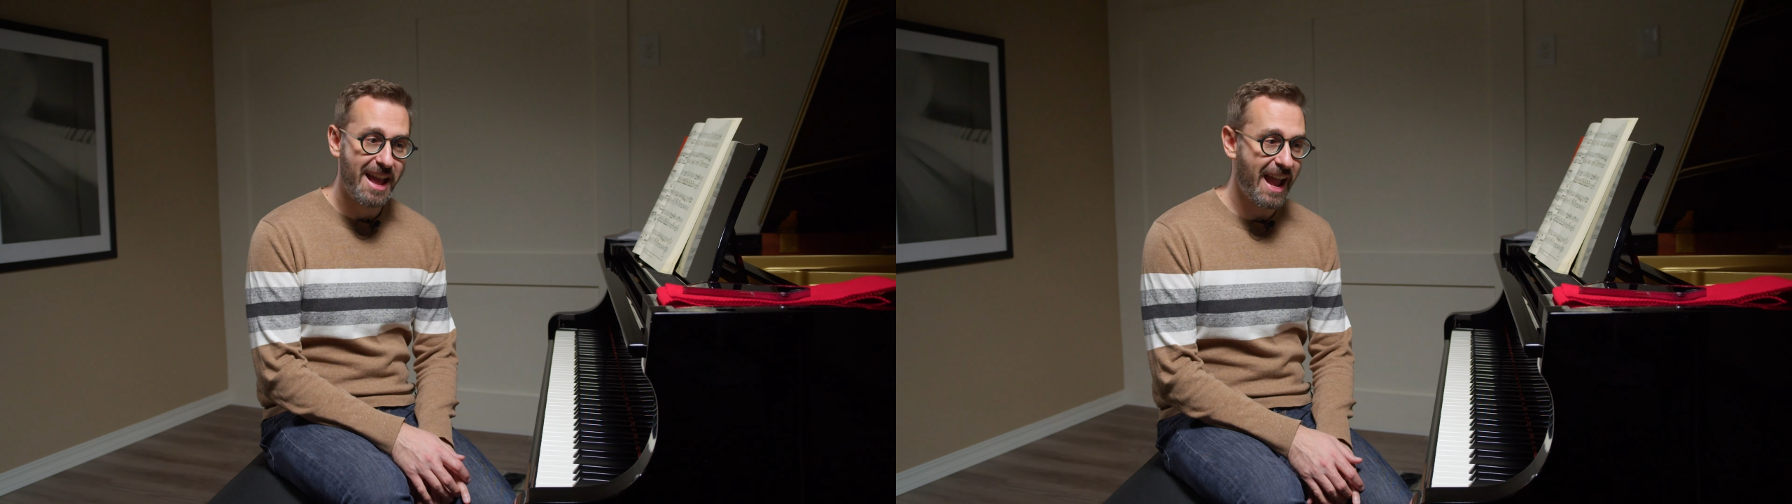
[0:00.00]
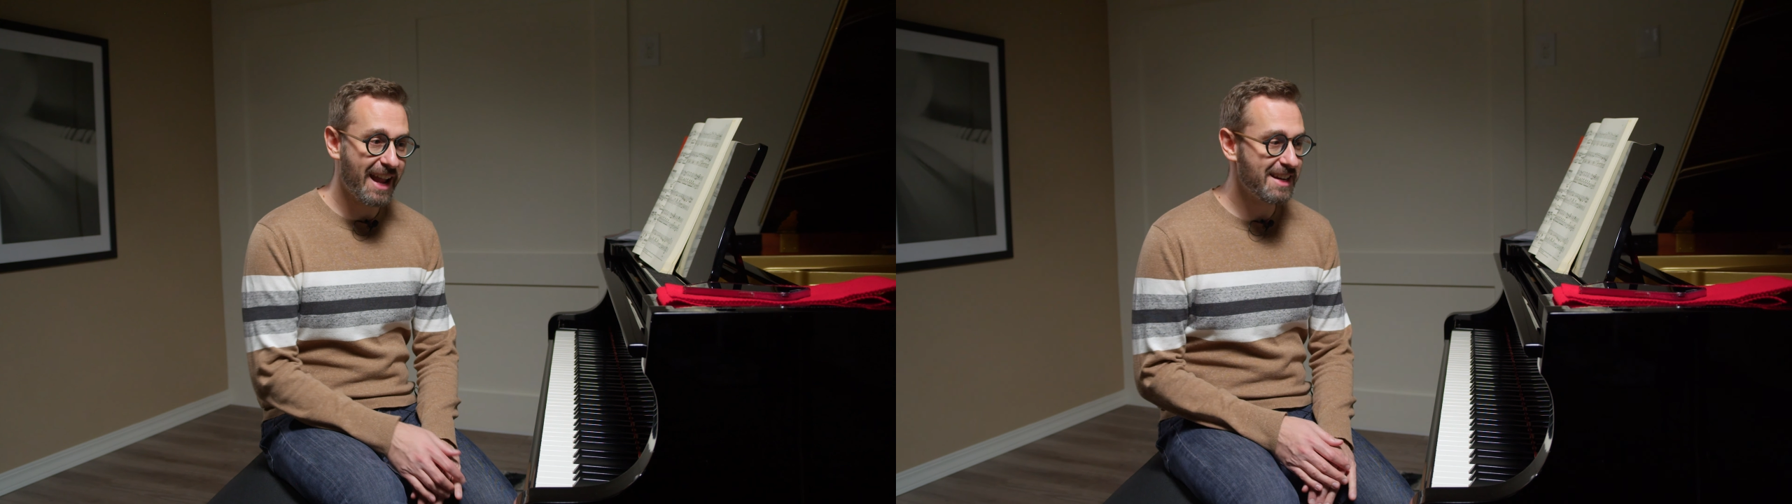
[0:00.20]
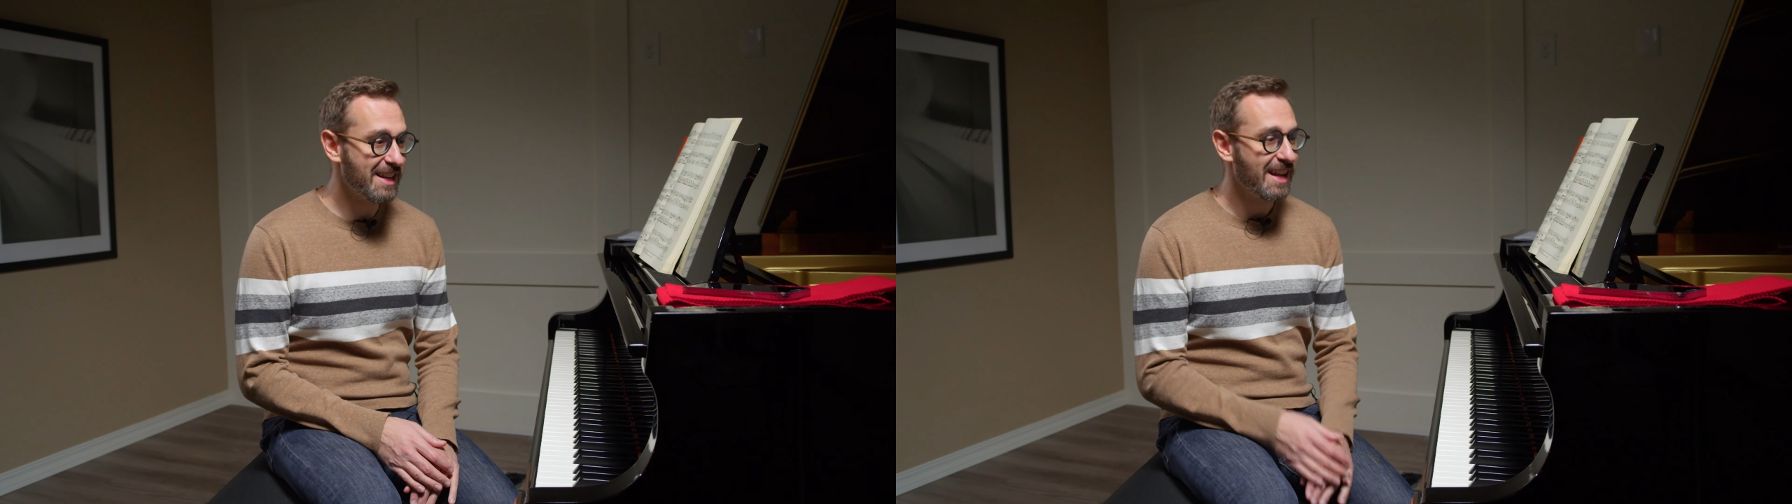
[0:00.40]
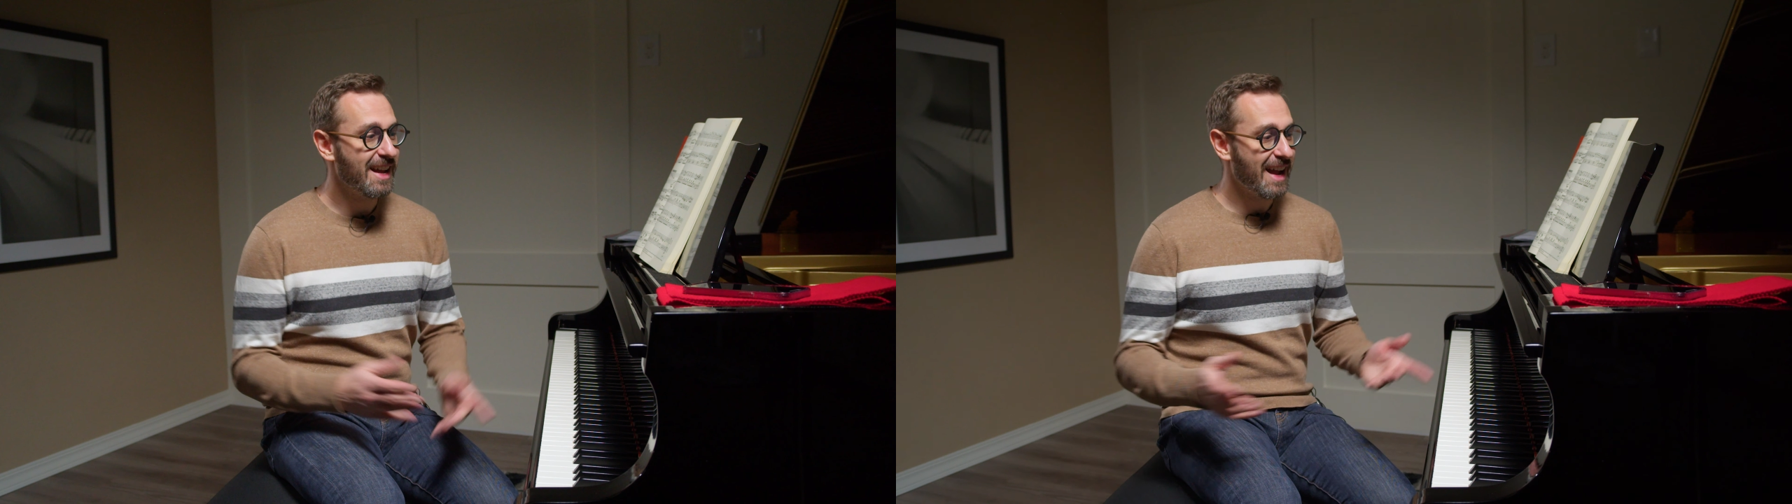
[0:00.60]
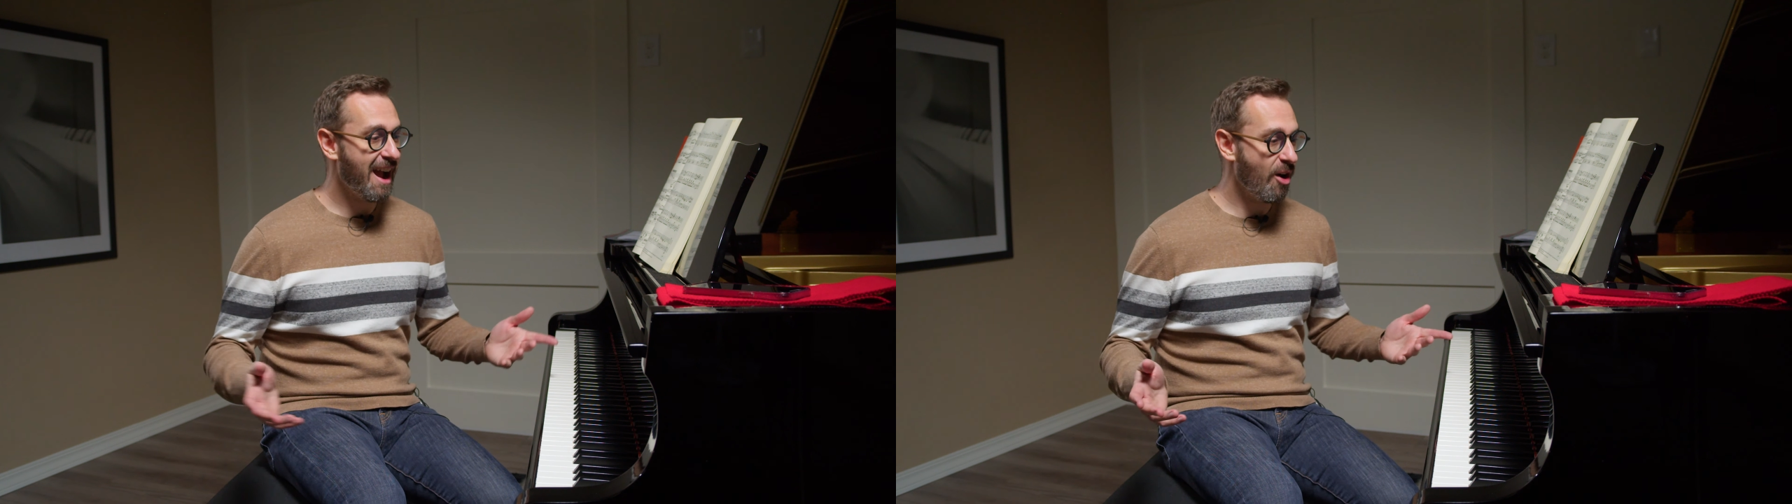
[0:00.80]
And
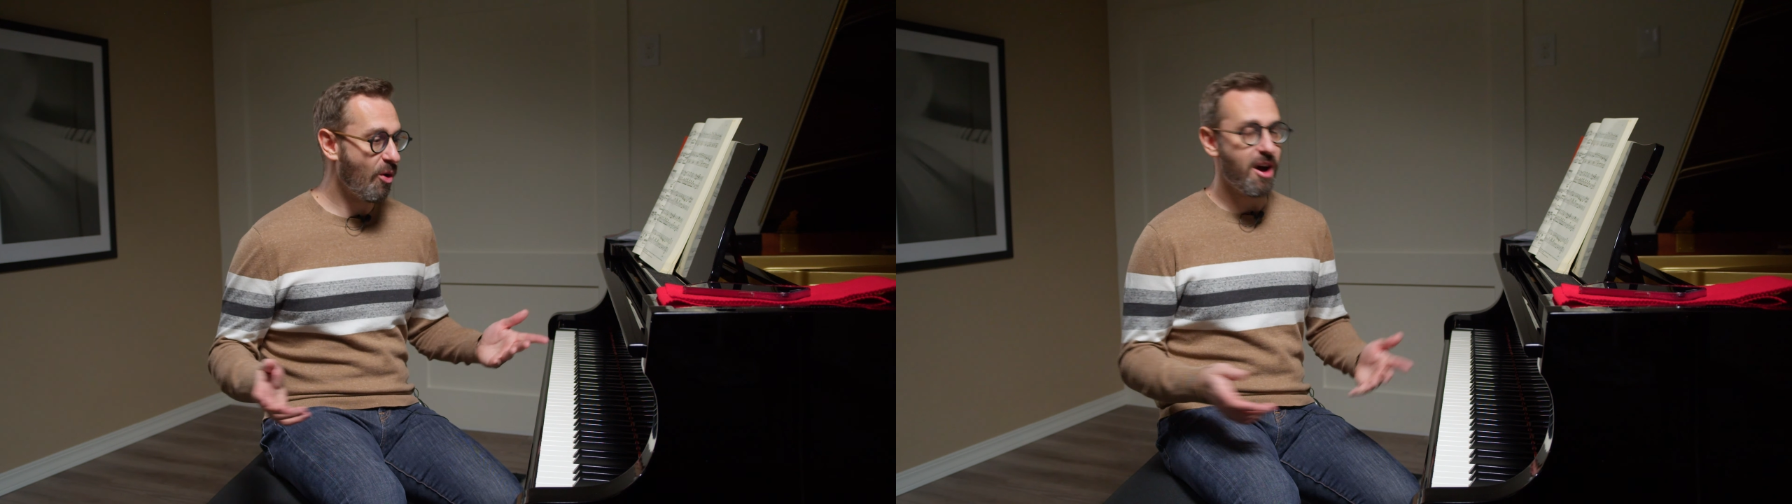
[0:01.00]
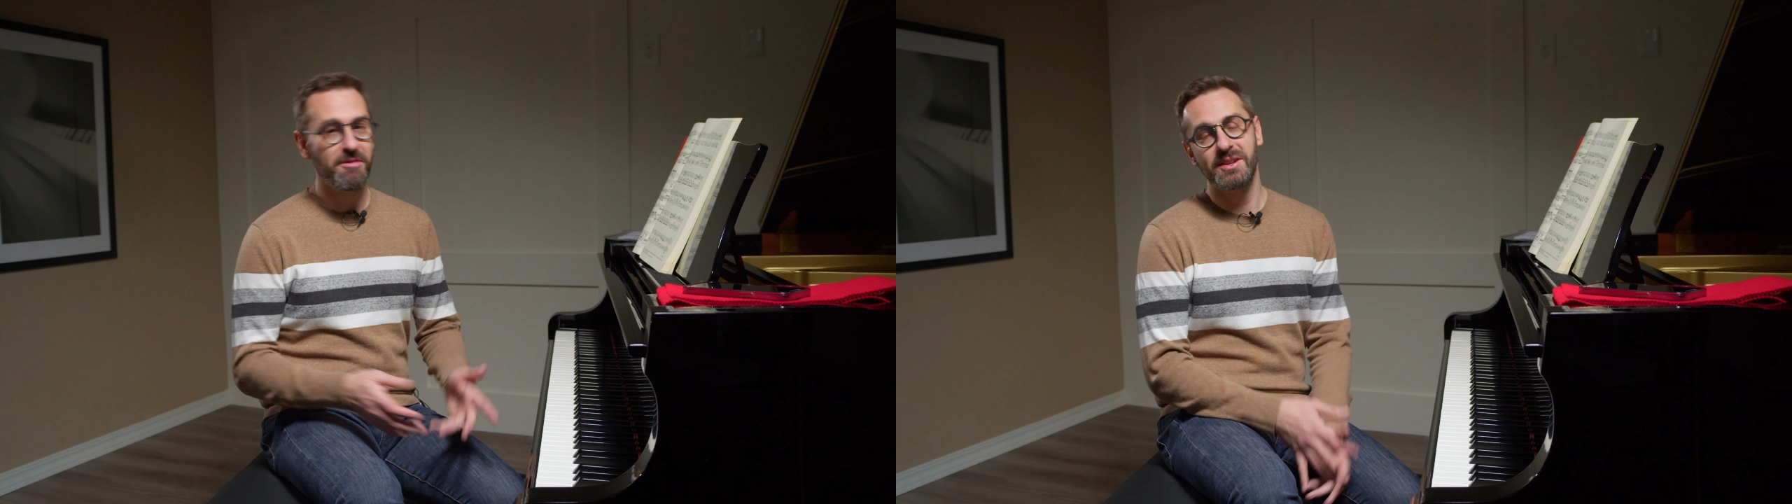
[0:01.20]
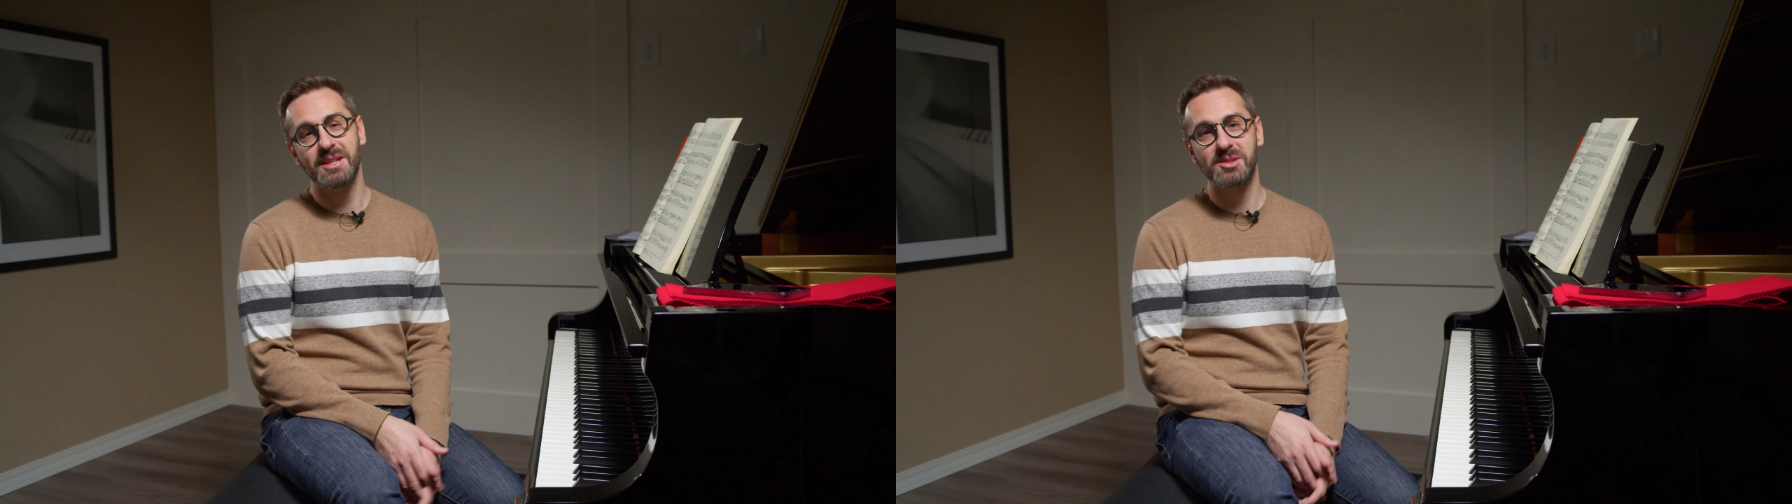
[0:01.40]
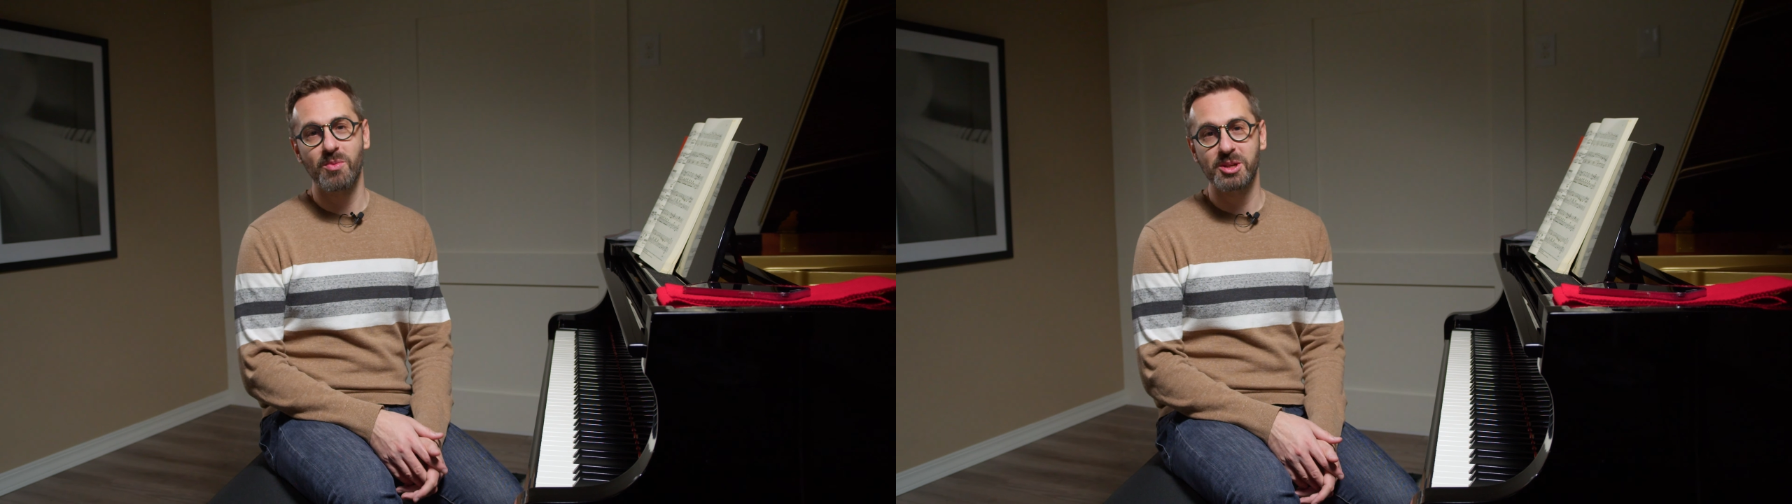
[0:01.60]
how often is a